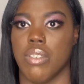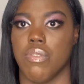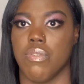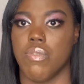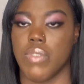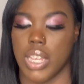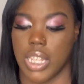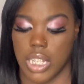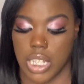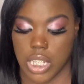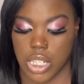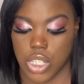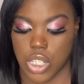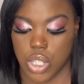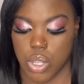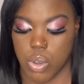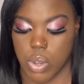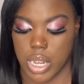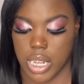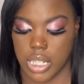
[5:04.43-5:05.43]
feelings
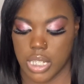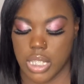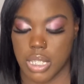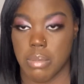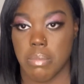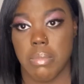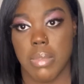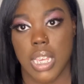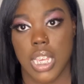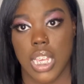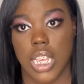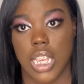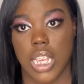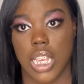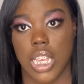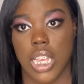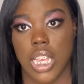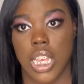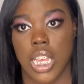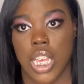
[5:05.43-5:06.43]
towards
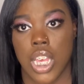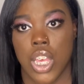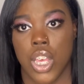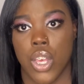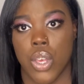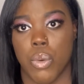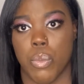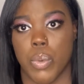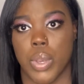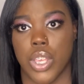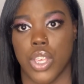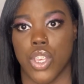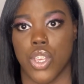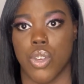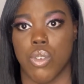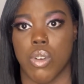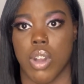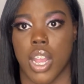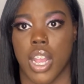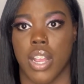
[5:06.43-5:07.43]
me when
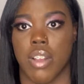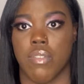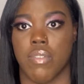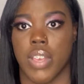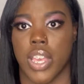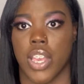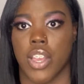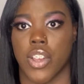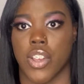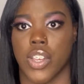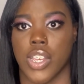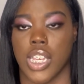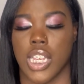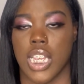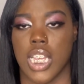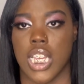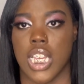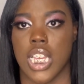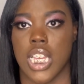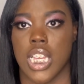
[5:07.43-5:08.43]
you are very
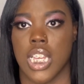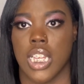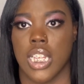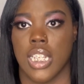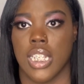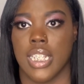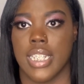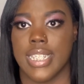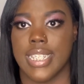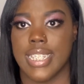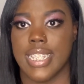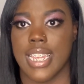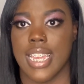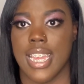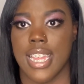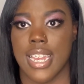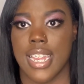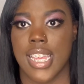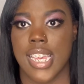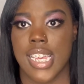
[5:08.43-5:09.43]

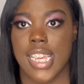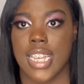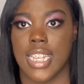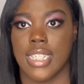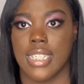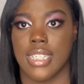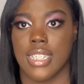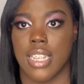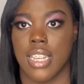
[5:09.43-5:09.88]
tedious,